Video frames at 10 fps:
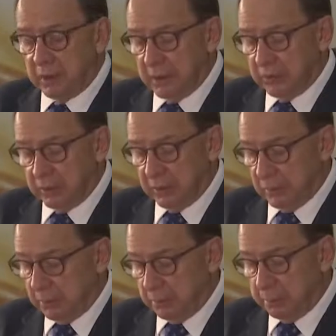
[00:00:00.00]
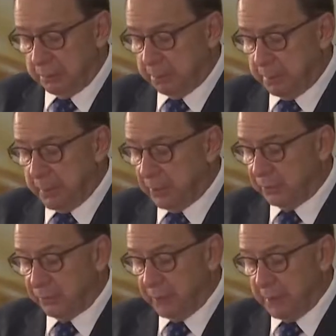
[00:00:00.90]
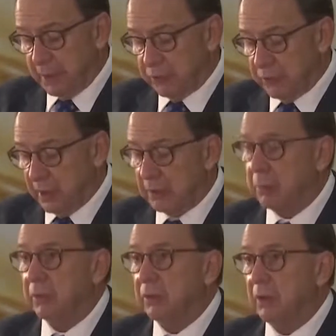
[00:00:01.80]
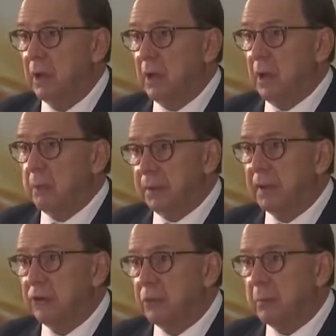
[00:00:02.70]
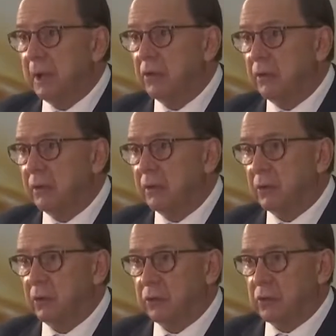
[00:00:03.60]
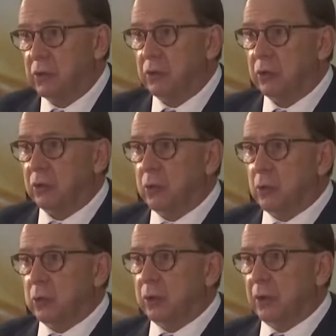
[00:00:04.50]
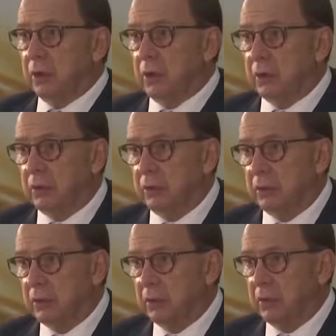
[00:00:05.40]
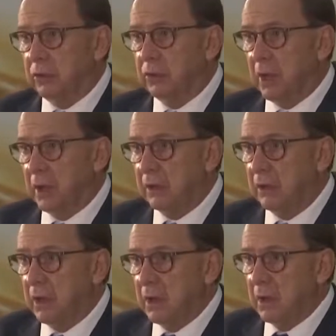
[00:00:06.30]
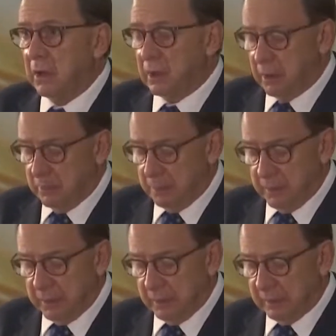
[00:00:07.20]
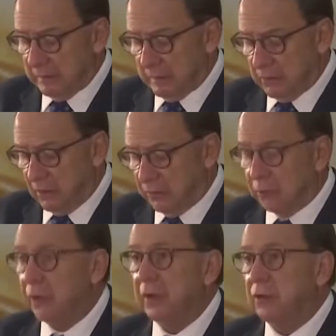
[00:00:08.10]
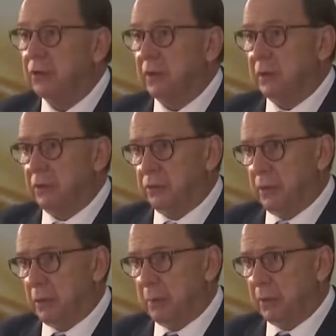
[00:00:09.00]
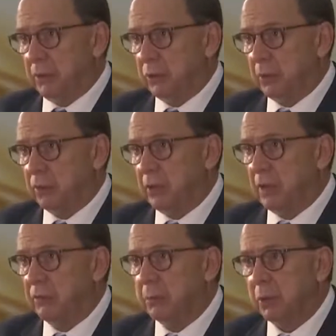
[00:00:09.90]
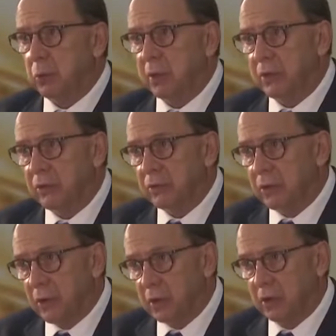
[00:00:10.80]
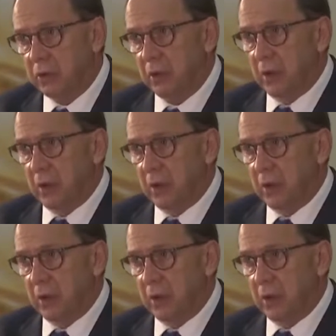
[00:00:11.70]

given beyond the bare statement. But that's a matter that the Constitutional Court will doubt decide. On the face of it, it has no merits whatsoever. But what is not